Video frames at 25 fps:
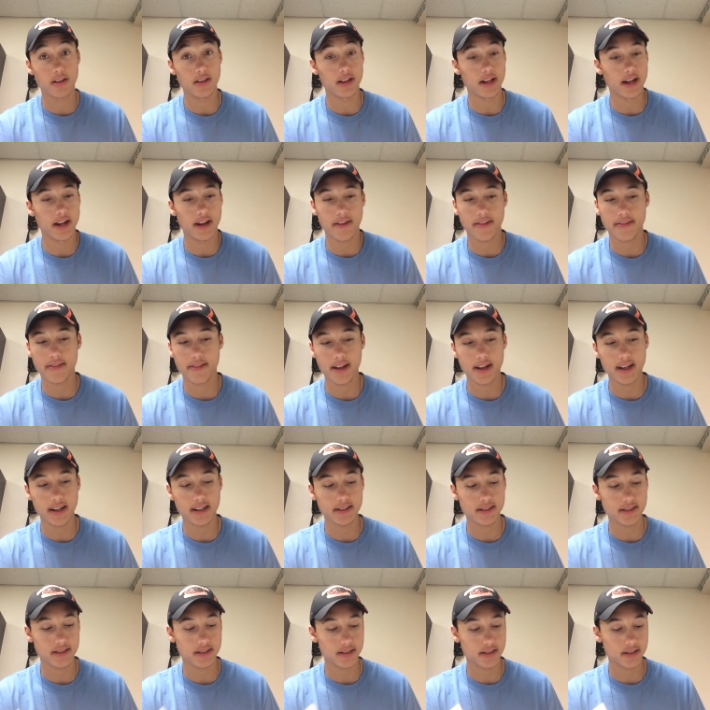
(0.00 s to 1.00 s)
Like it
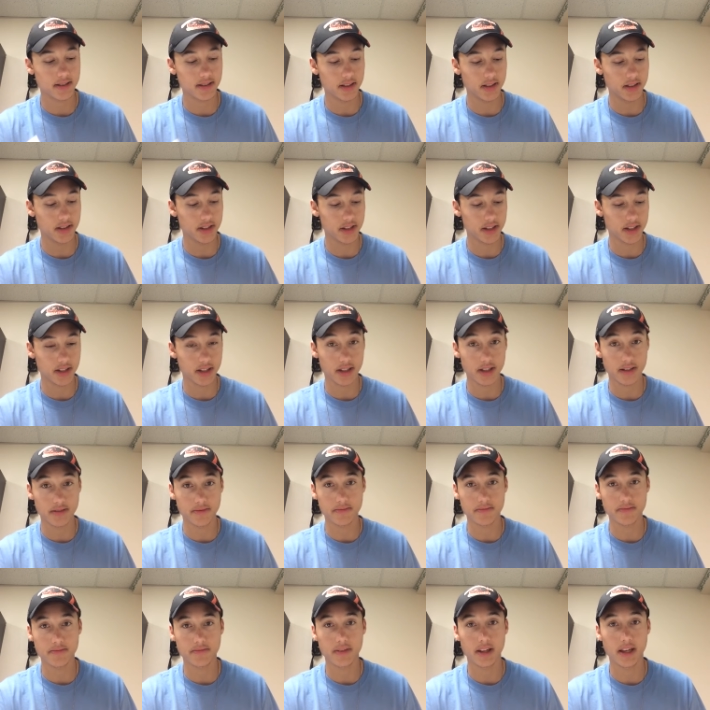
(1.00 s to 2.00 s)
says, you
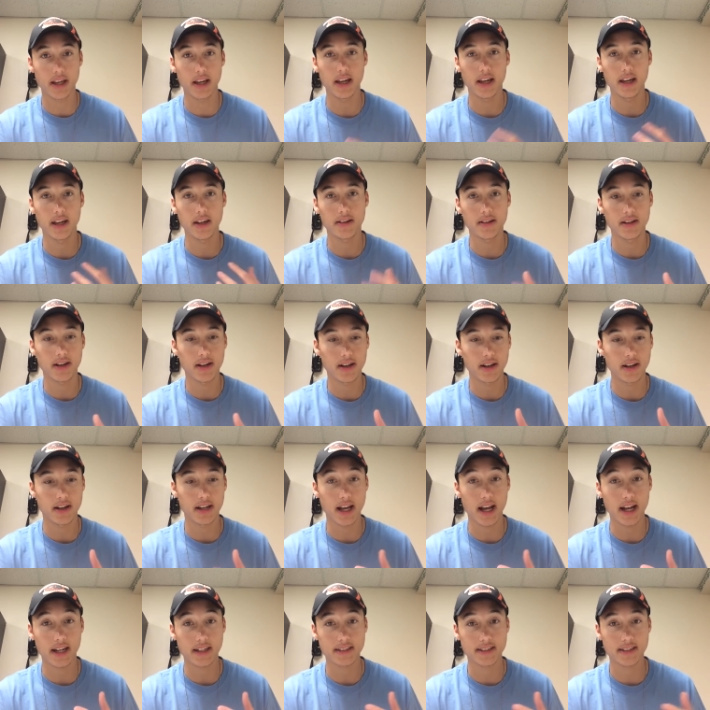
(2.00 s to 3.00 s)
shouldn't eat
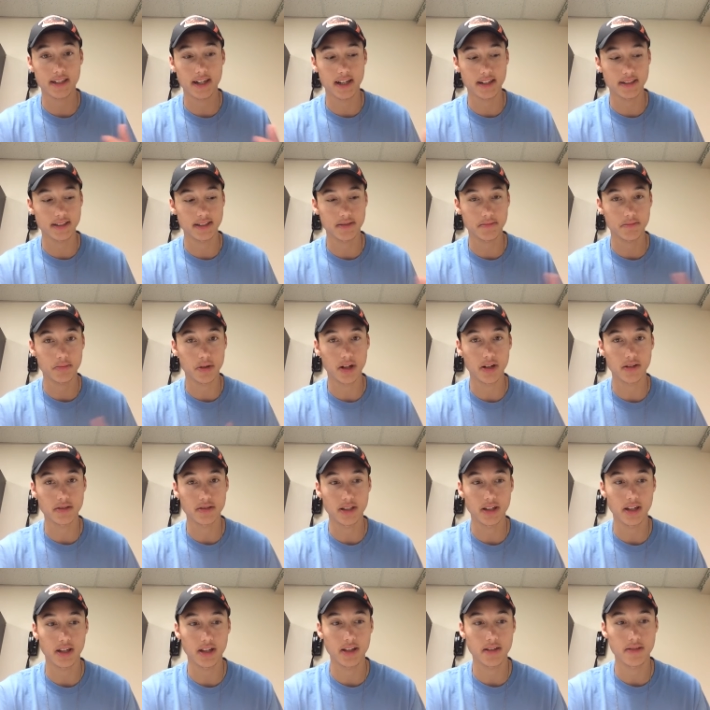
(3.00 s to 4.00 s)
an excess of
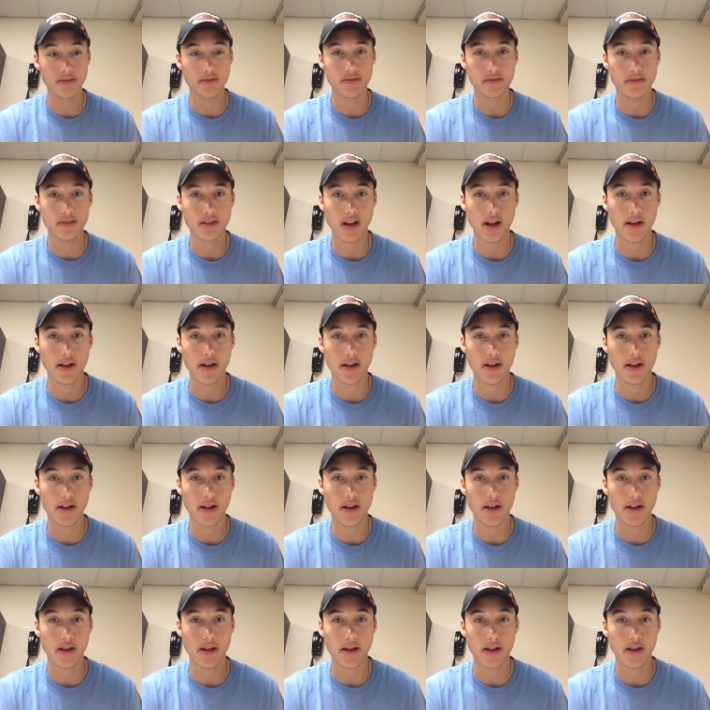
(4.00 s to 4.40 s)
protein.